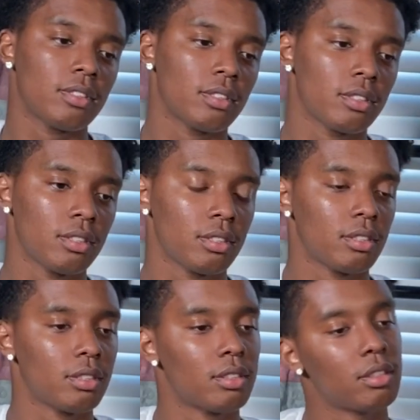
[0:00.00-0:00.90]

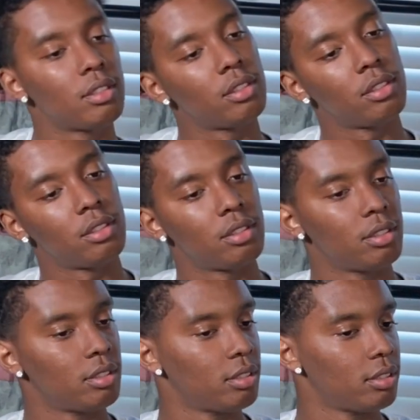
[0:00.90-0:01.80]

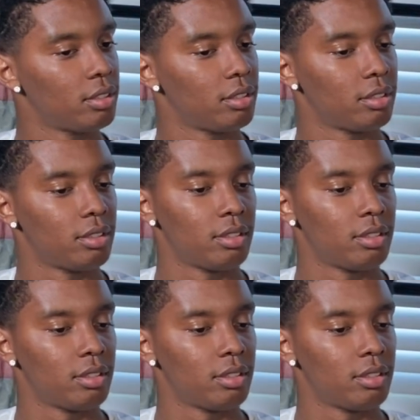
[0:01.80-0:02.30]
[no speech]